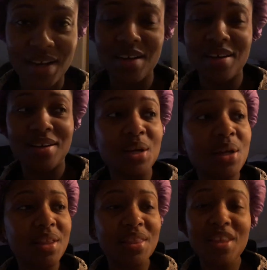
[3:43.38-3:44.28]
uh,
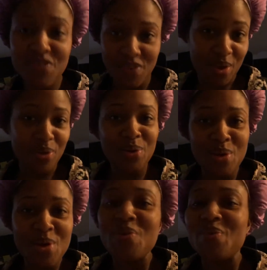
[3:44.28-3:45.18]
the fail
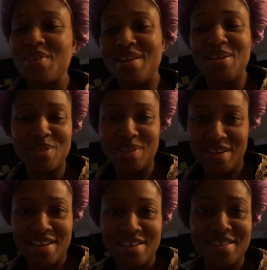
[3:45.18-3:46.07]
with
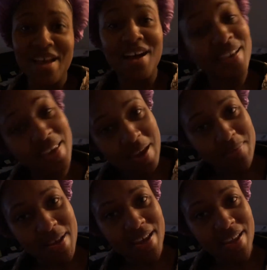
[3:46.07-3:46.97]
yesterday's uh,
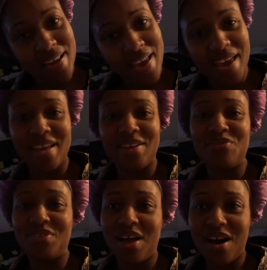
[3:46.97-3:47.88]
game night and
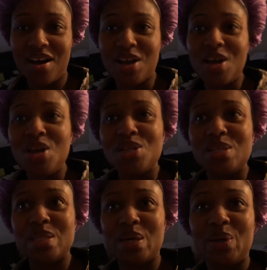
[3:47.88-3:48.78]
vlog.
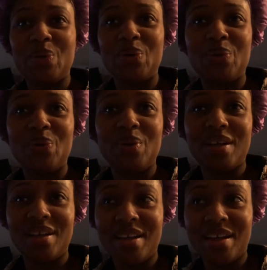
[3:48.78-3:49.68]
So
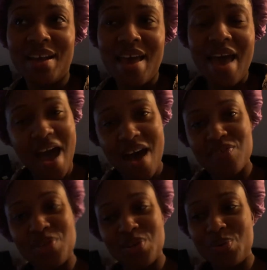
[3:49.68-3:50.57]

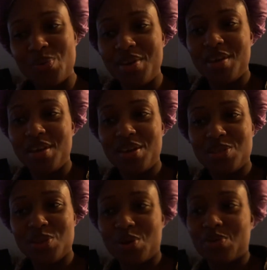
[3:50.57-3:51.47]
after we
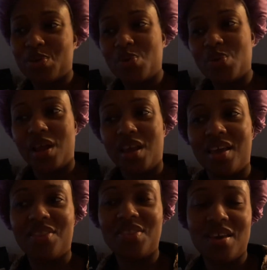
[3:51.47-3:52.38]
started
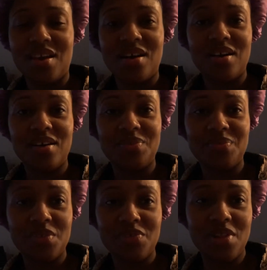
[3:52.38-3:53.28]
recording the uh,
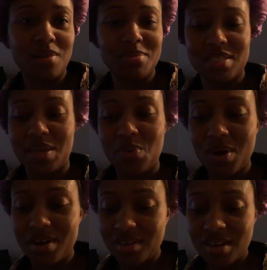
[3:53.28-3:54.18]
the Vlogmas day
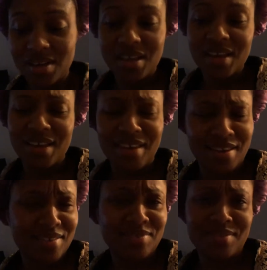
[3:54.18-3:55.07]
one,
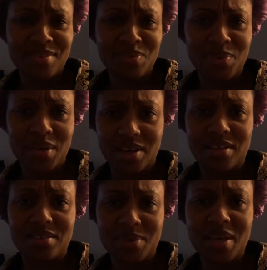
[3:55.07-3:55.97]
yeah, we
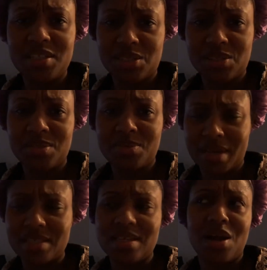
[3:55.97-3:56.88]
got we ate dinner, we
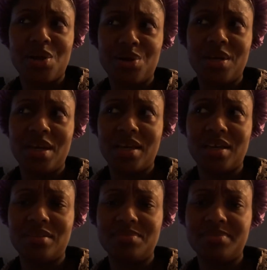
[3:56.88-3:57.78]
got tired,
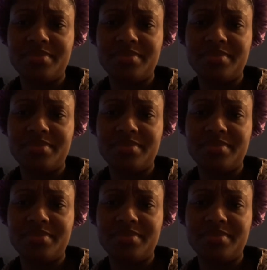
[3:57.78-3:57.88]
and